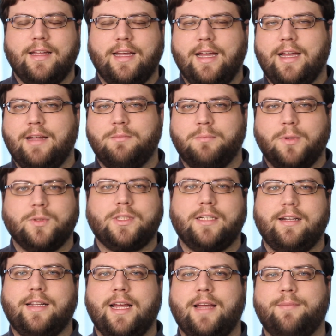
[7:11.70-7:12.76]
and most
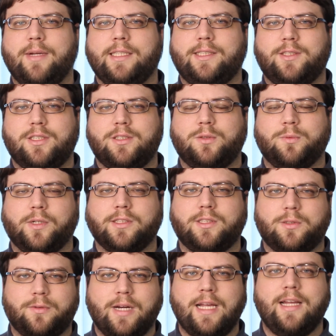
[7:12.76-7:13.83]
of the time it just
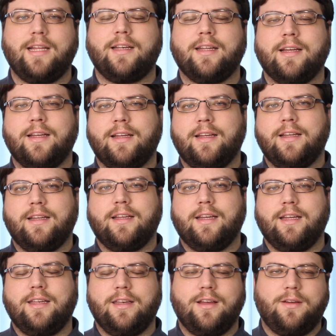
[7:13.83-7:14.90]
works great.
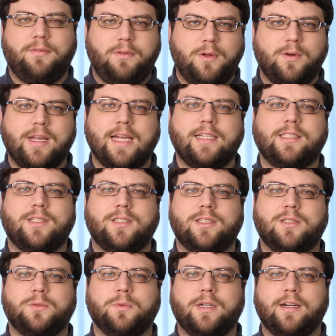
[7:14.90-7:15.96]
In the few
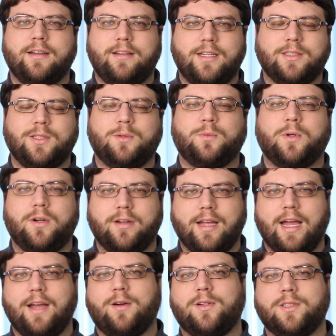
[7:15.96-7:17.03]
cases where it doesn't
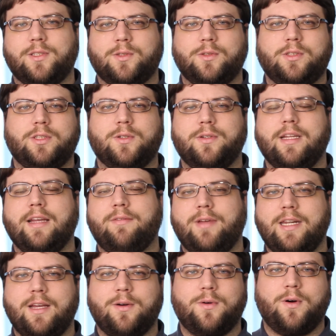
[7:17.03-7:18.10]
work, I also showed a
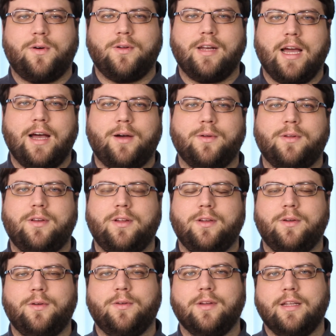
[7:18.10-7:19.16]
video on how
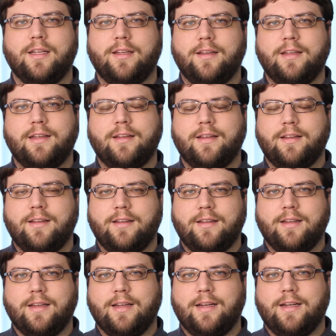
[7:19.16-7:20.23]
to
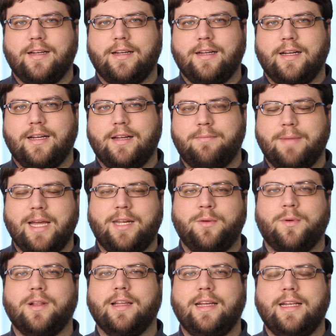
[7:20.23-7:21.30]

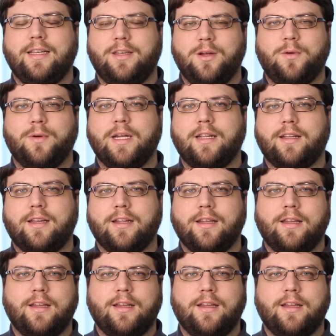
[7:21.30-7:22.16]
manually do it,